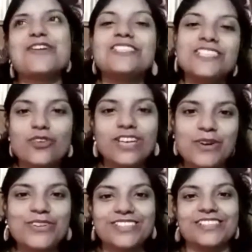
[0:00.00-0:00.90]
not
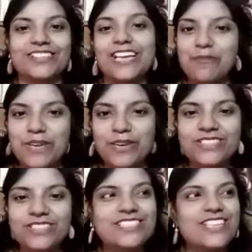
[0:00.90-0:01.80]
about Clapingo.
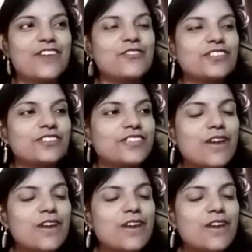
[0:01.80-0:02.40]
Just I want to,